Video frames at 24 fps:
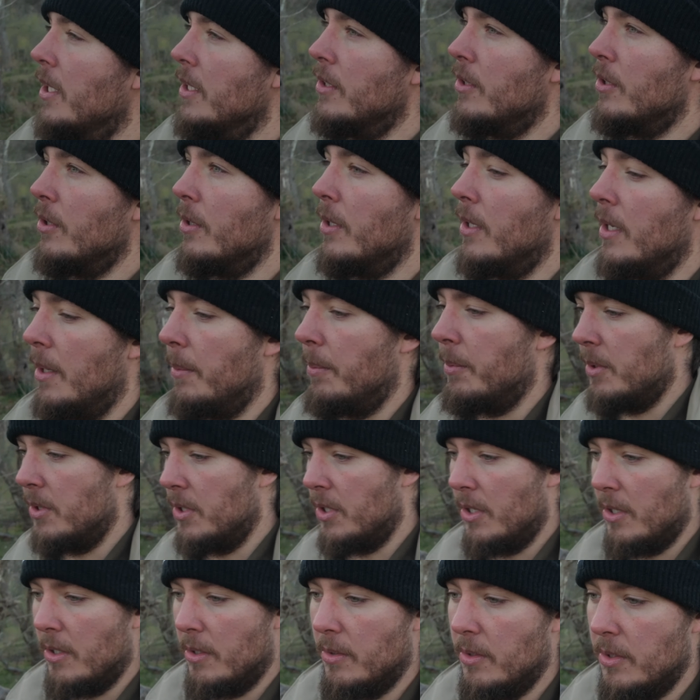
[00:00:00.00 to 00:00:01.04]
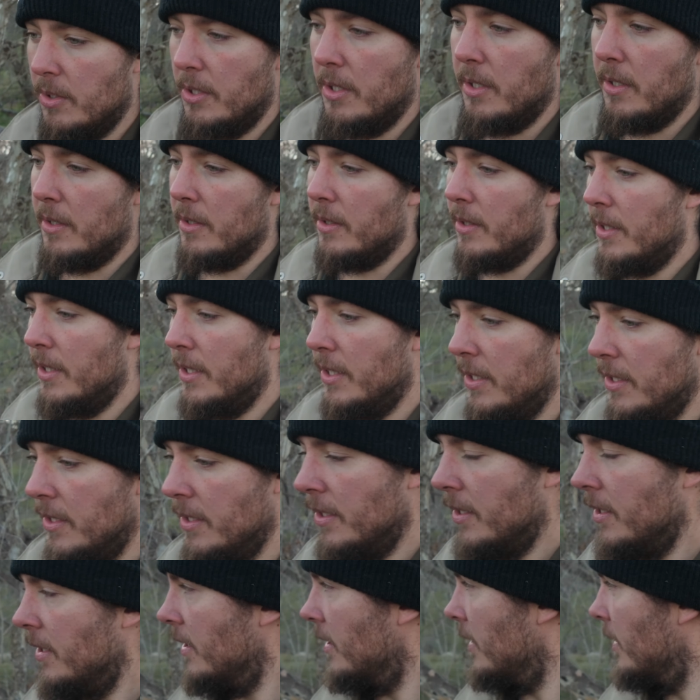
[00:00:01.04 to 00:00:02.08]
into an episode, so
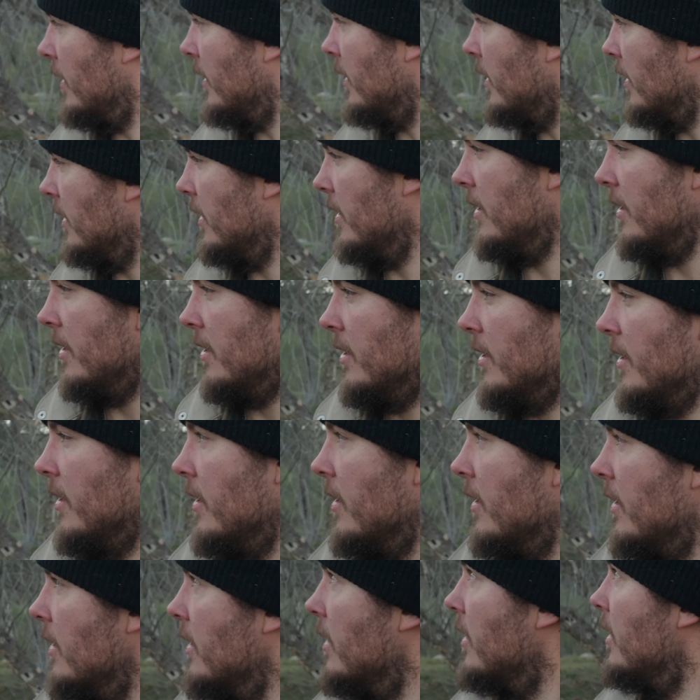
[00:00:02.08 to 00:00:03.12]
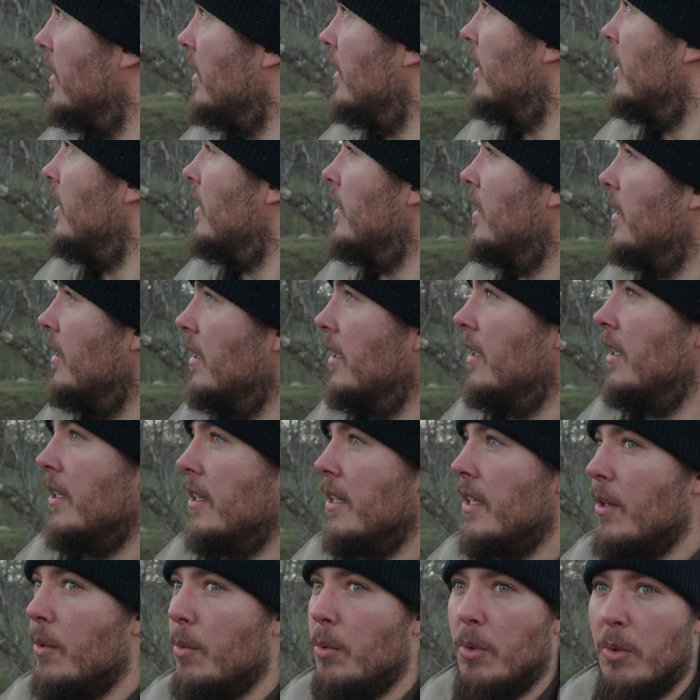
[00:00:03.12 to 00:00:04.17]
I
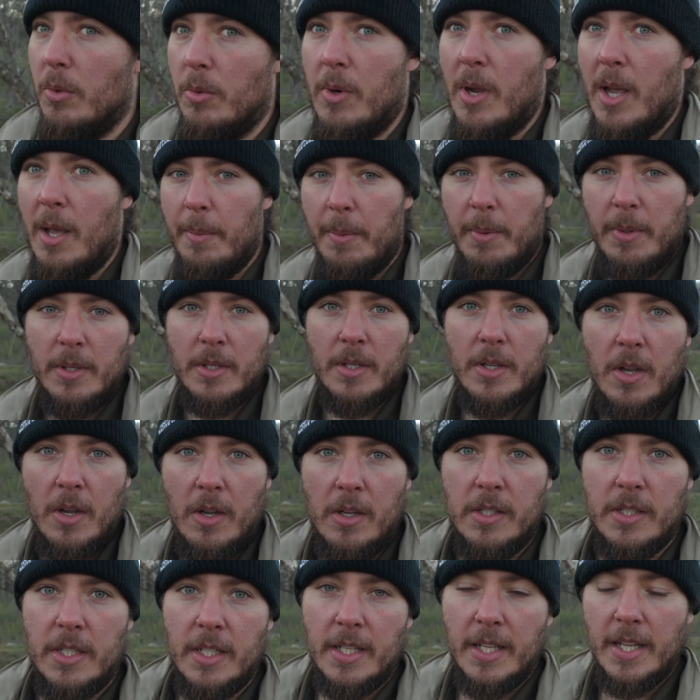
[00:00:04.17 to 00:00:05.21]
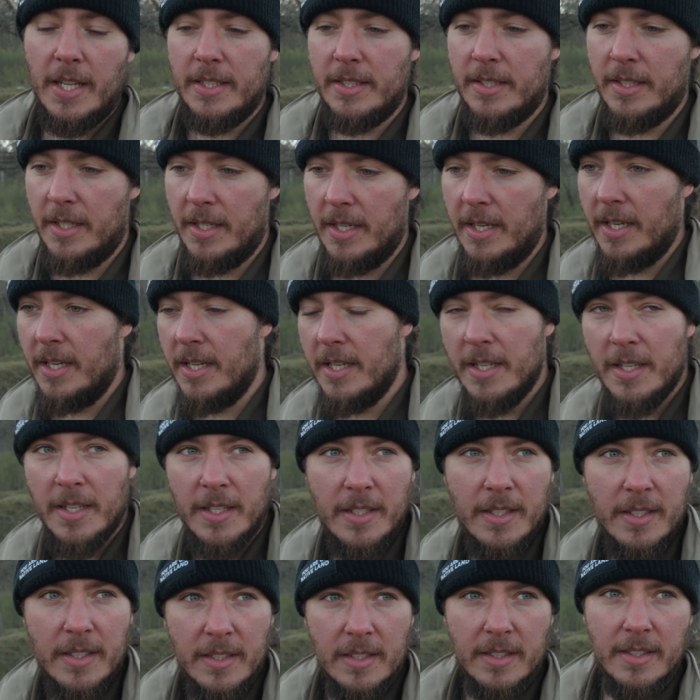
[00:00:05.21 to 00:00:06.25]
think we'll wrap it and call it a day today.
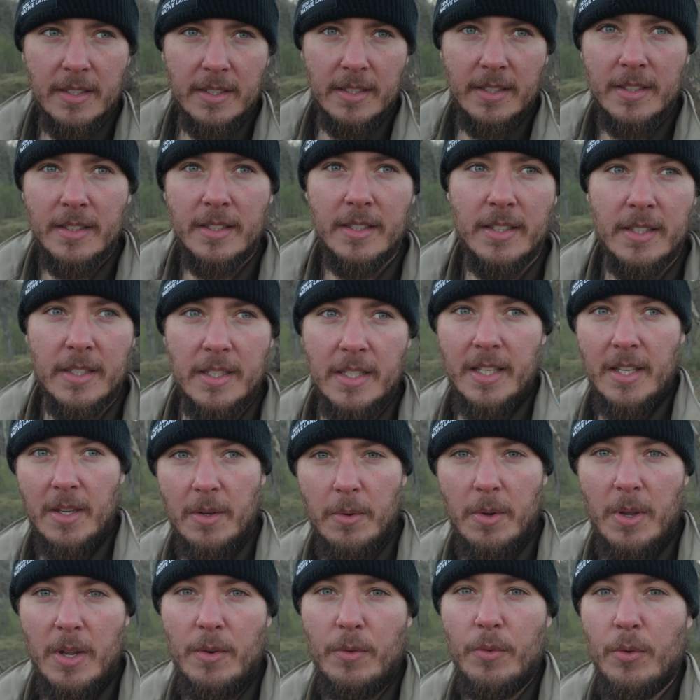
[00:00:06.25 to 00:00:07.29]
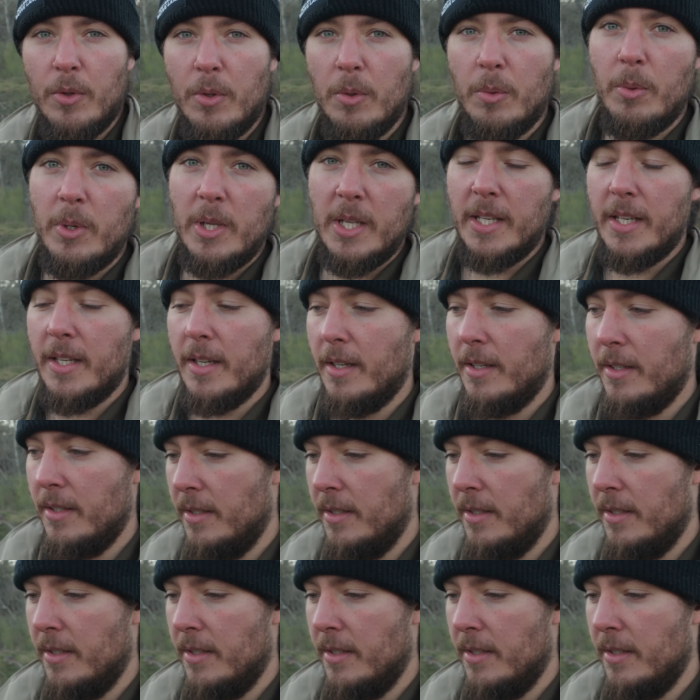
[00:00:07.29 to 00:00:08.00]
Get ready for the week.